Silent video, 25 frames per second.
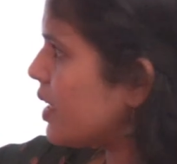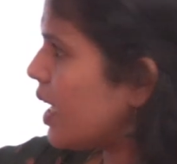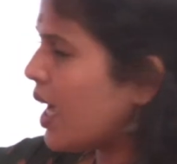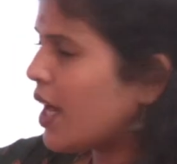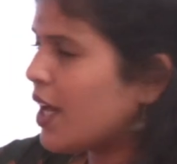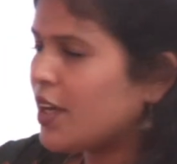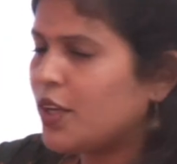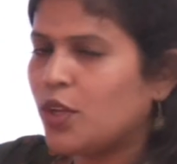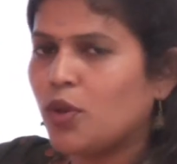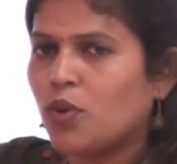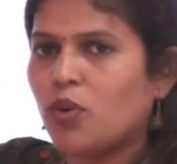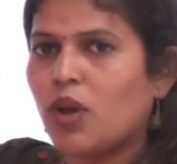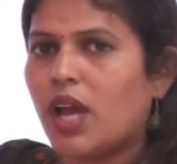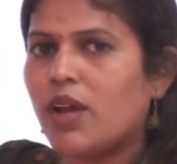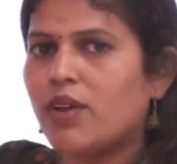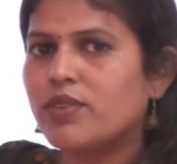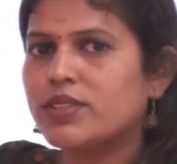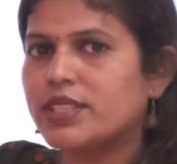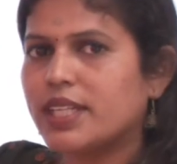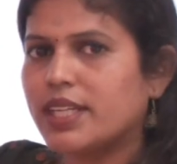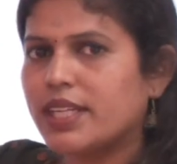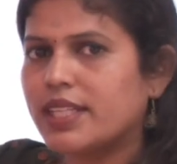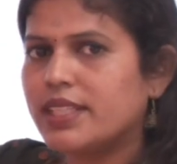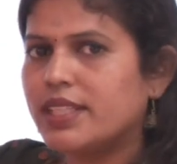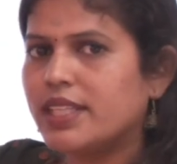that we
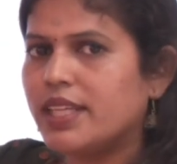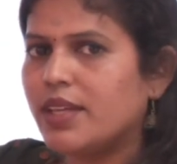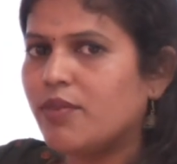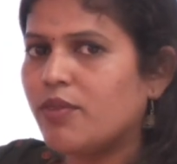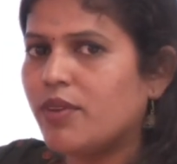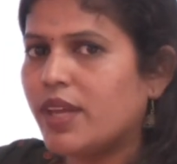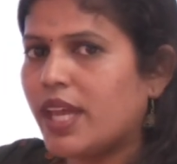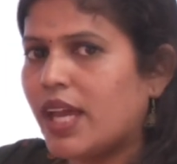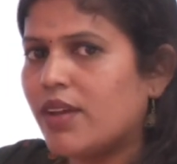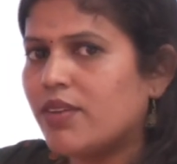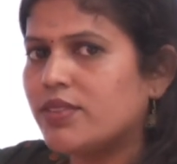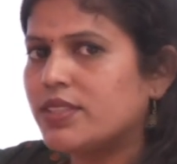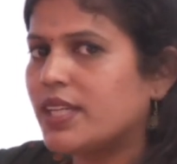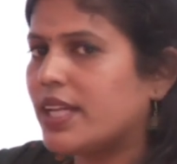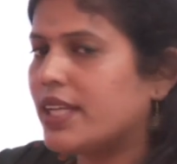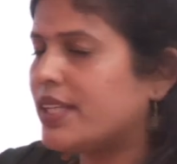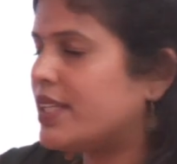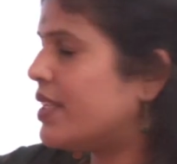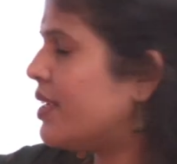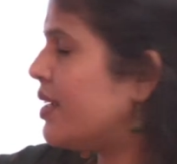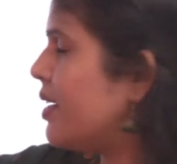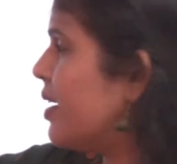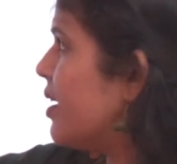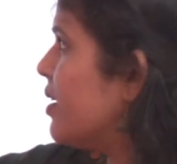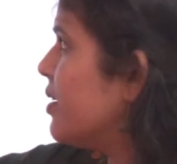have
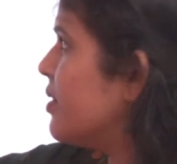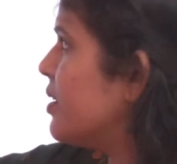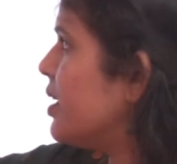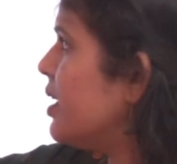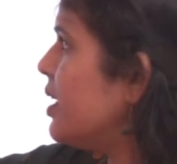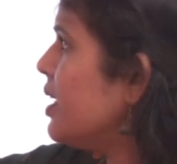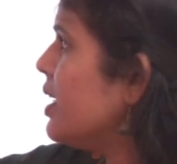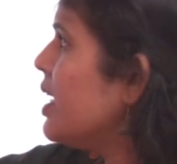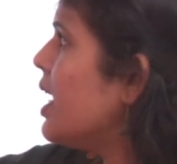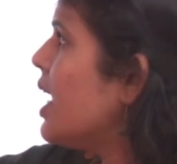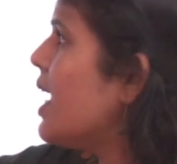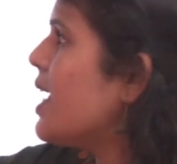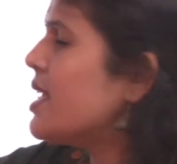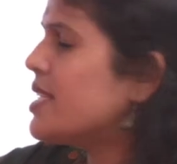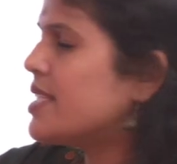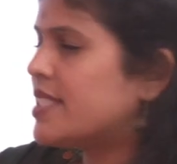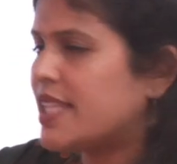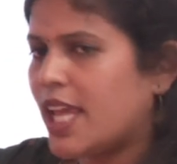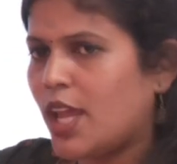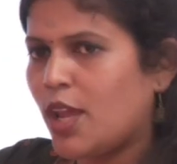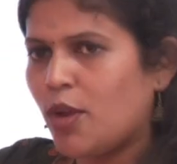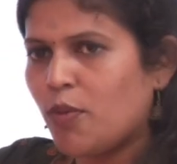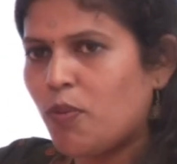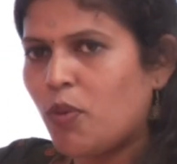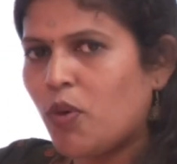set here the
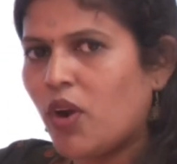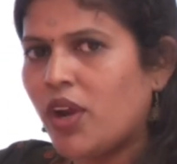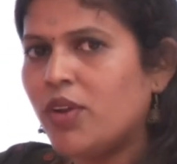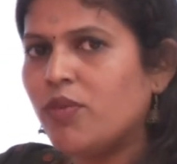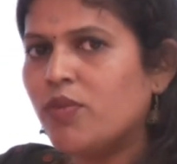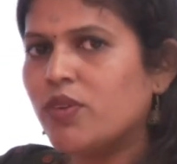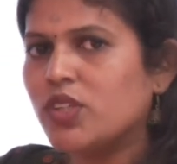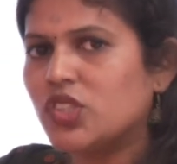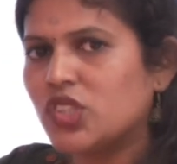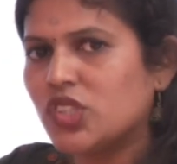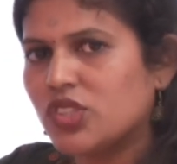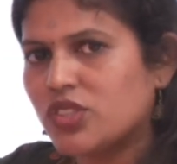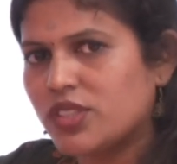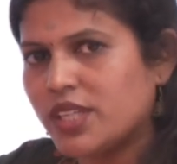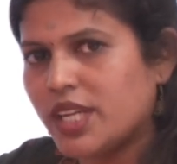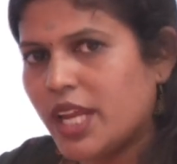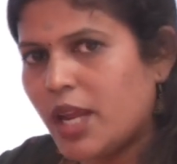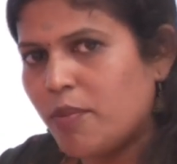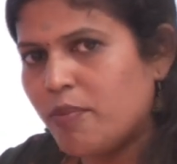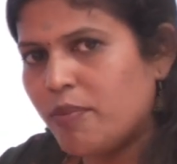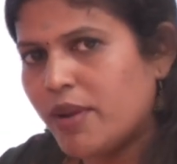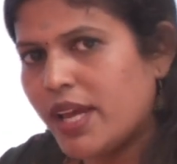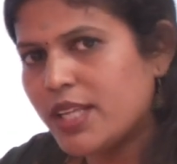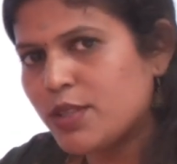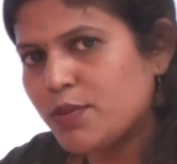save point, which is
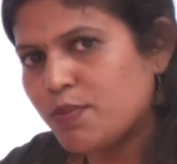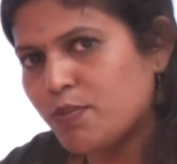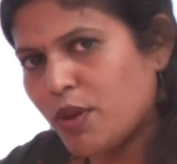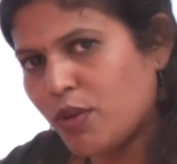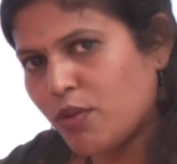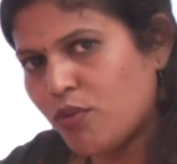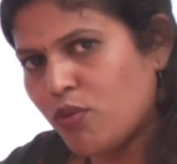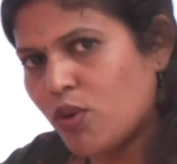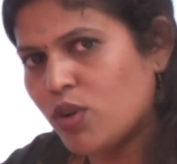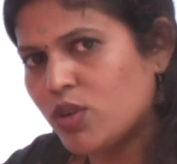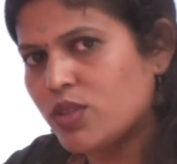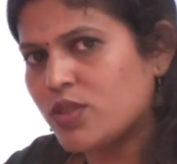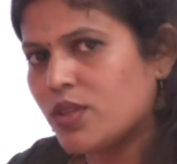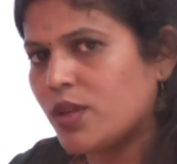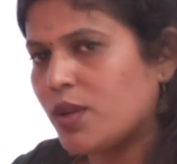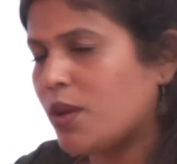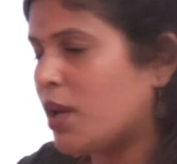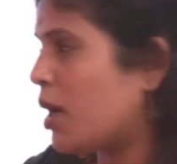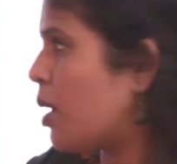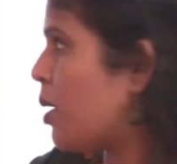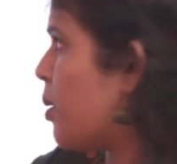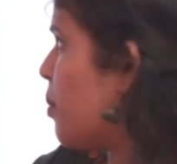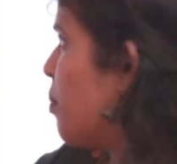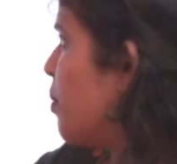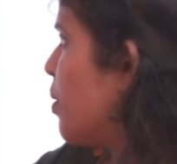named as before
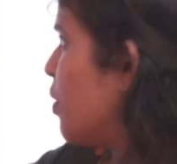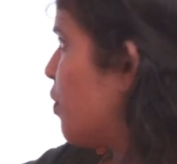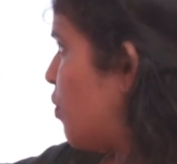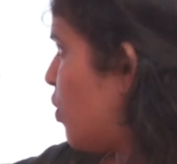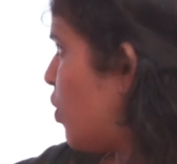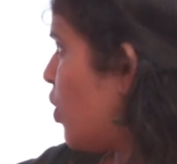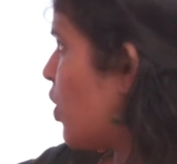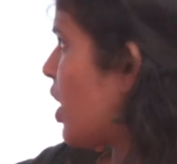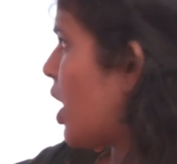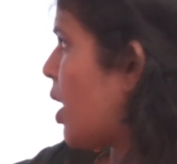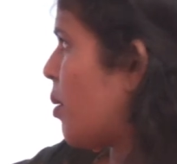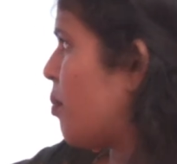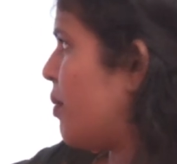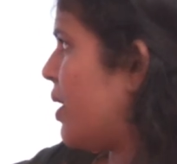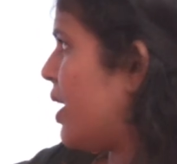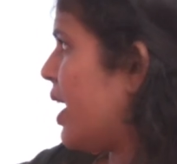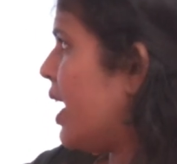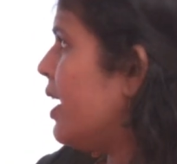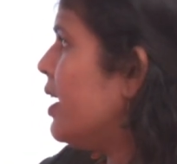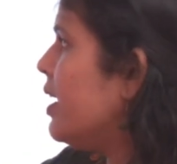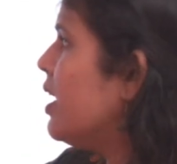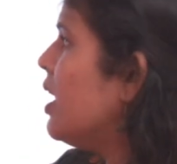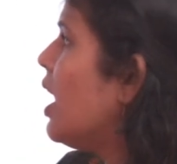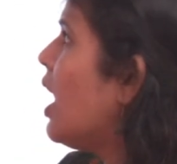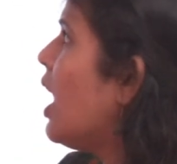
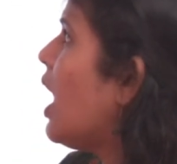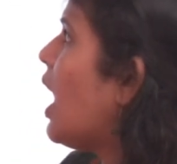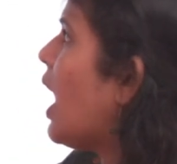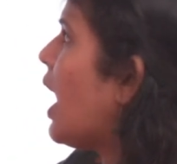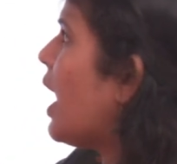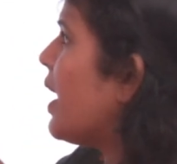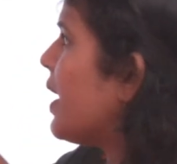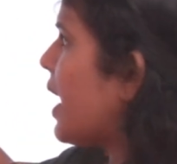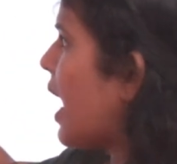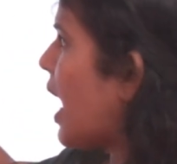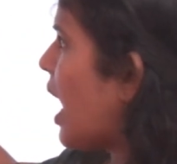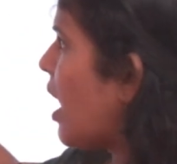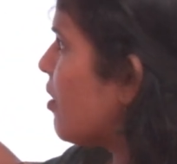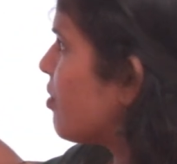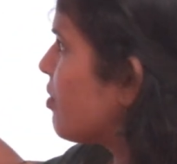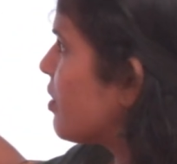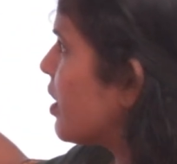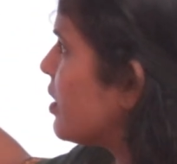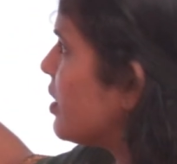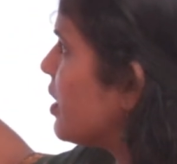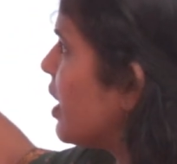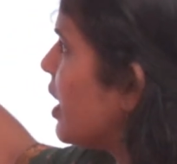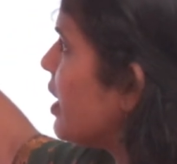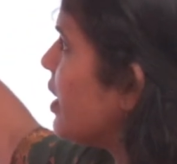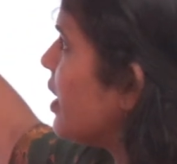update, and
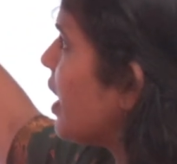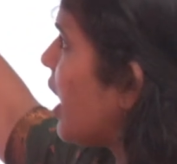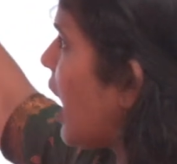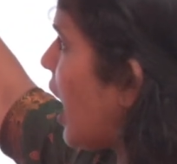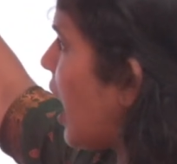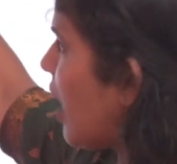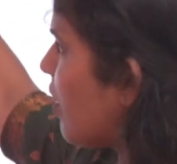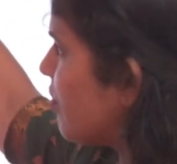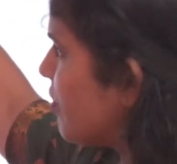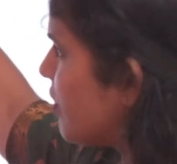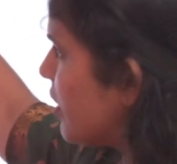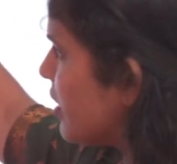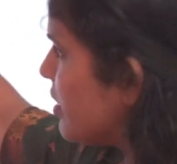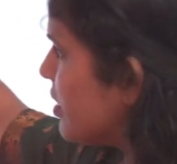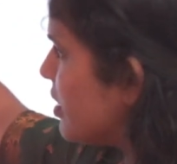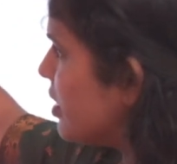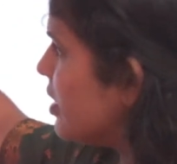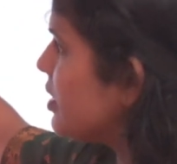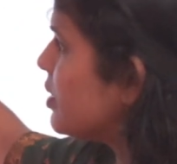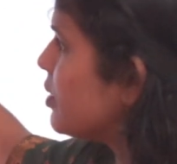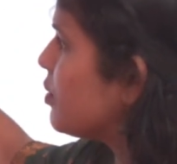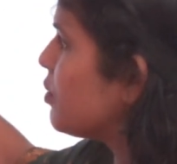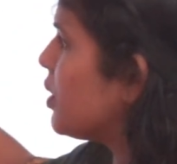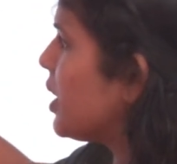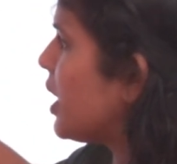after
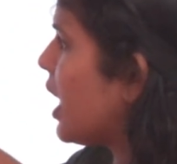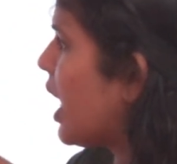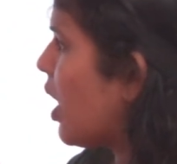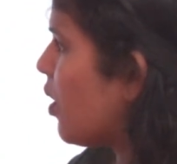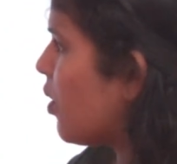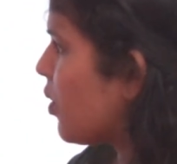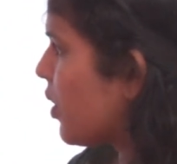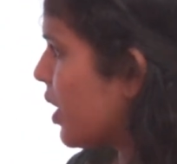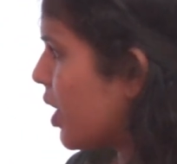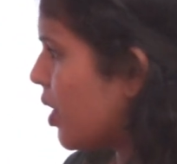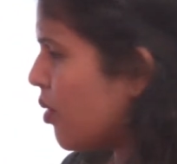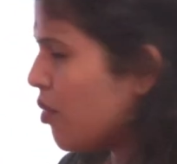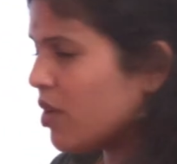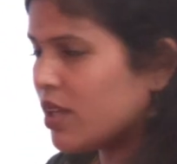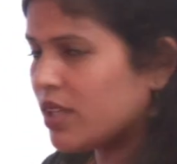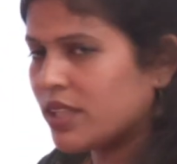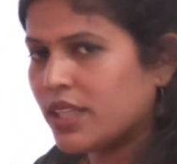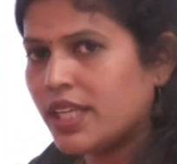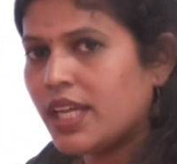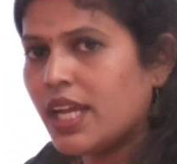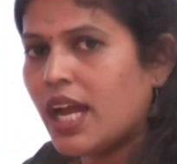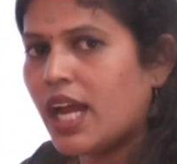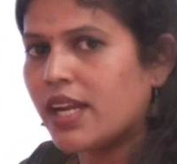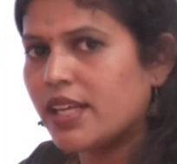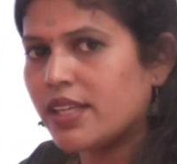this we have given
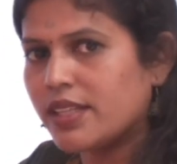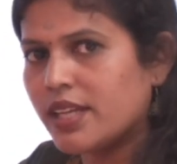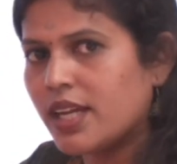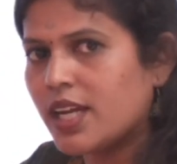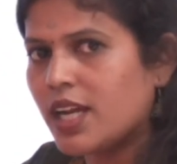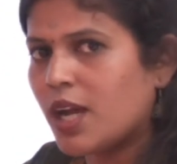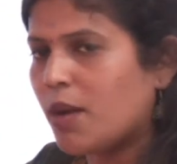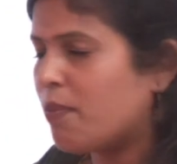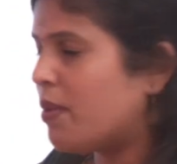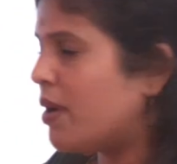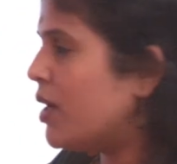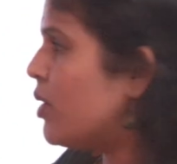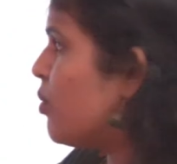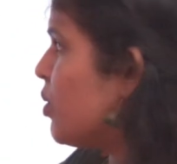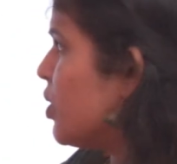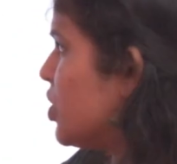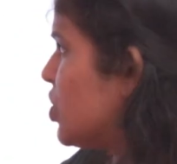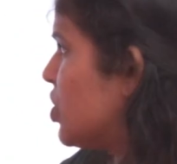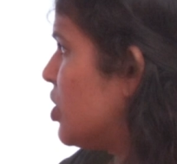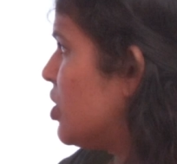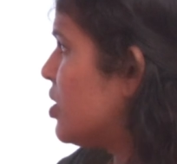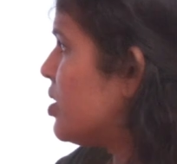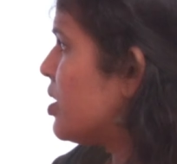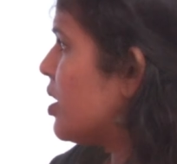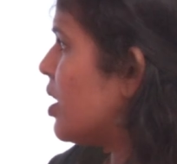the another command,
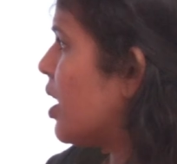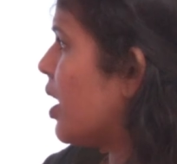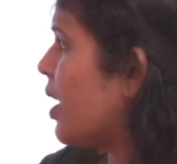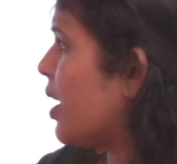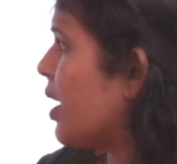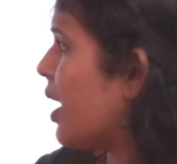which is